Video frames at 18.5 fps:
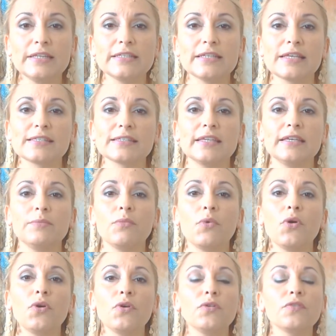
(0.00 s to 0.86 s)
dusky
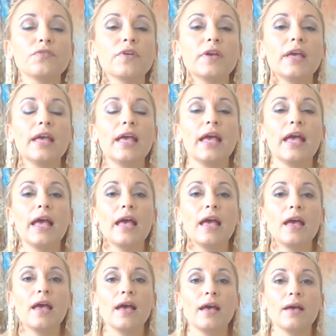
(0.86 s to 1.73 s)
mauve,
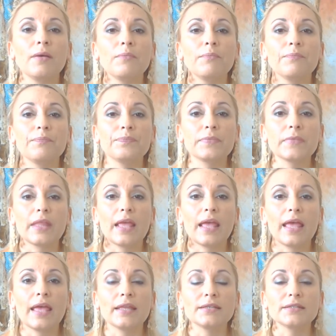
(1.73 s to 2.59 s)

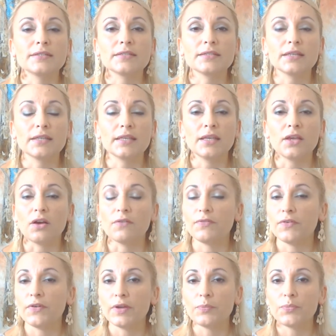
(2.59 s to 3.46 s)
and yeah,
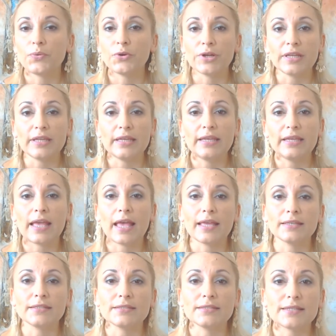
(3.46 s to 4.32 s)
very pretty,
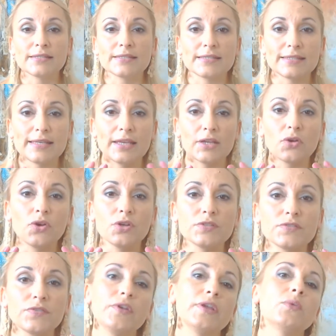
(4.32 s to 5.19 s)
and as I say,
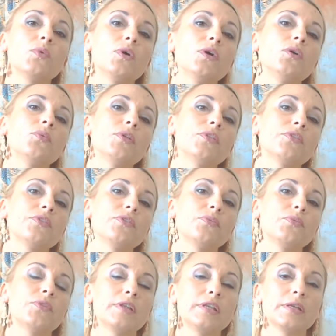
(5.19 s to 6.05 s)
goes very well
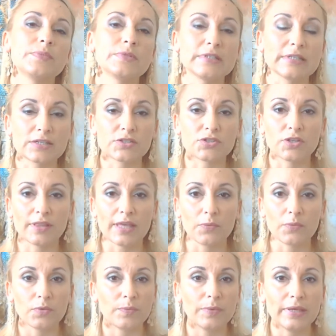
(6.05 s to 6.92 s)
with the lipstick. So
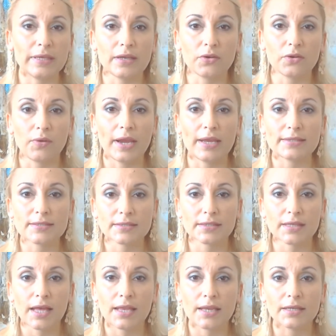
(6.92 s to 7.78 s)
that would be a great
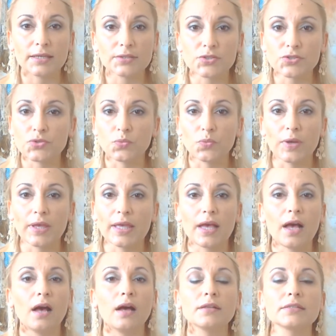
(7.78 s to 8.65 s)
color to wear
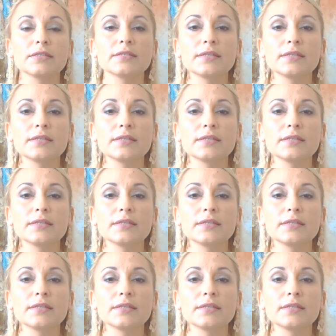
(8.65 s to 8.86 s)
out